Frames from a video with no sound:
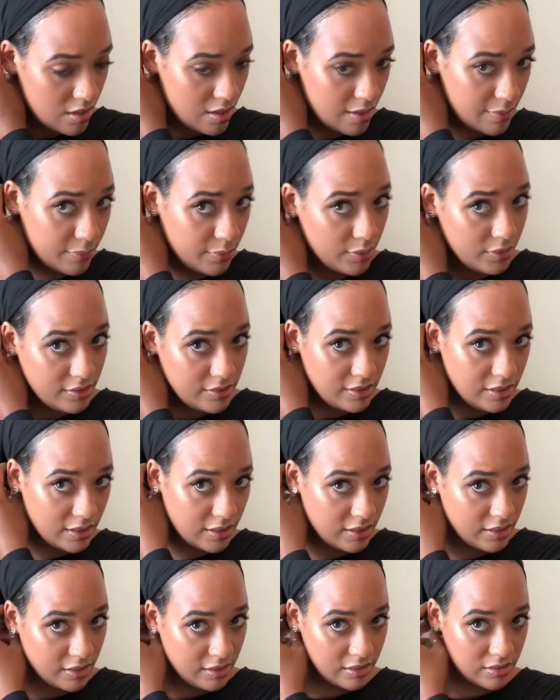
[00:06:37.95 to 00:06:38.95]
I'm going to
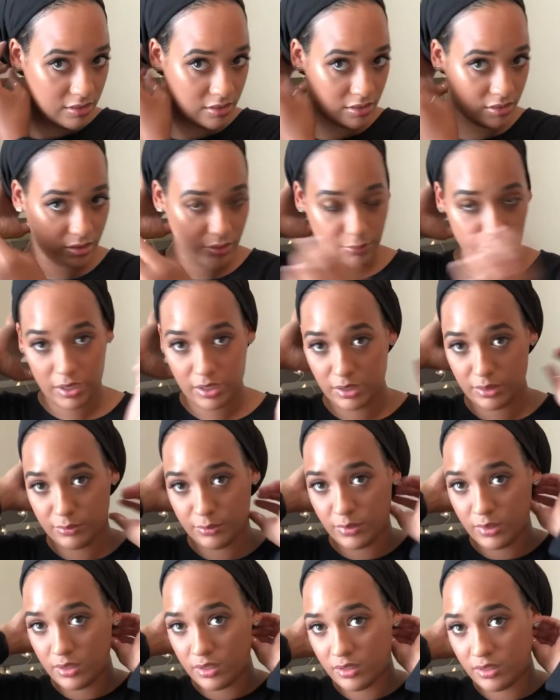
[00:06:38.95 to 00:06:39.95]
tuck it into the
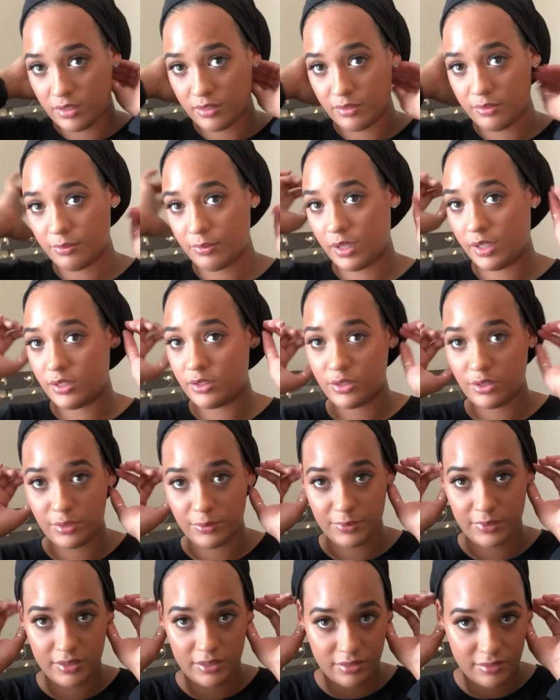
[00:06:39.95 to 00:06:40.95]
bottom of my
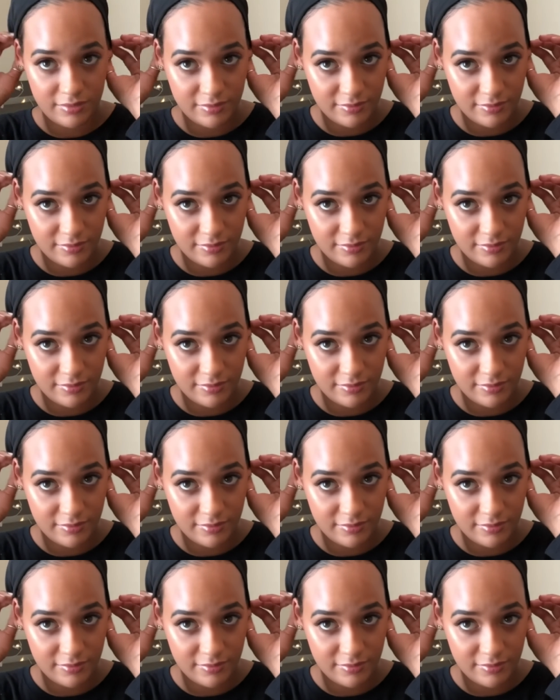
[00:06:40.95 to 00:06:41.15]
turban.